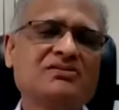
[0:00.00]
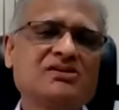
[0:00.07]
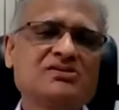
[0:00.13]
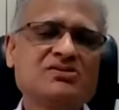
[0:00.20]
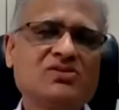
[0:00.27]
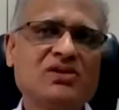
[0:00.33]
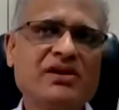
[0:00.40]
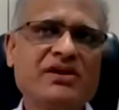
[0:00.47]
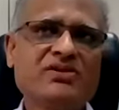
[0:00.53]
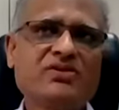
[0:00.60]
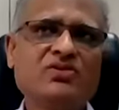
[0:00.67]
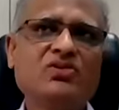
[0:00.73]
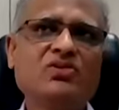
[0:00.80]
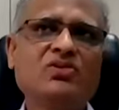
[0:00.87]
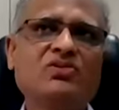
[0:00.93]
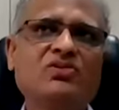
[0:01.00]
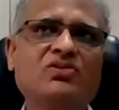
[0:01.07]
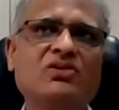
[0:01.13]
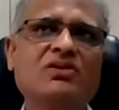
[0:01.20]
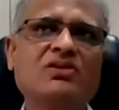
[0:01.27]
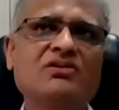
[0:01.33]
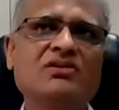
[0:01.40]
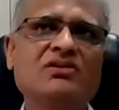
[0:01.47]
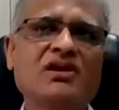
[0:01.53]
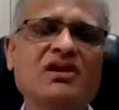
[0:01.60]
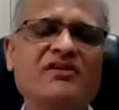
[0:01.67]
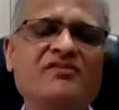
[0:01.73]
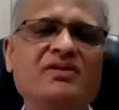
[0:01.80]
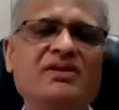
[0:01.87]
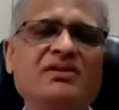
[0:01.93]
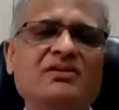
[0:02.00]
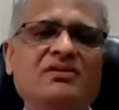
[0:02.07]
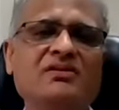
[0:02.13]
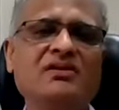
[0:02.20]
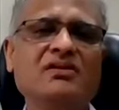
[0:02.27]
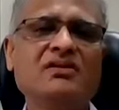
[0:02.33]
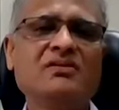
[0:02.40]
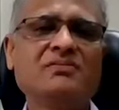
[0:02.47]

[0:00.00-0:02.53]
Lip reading: just to let you know, there have been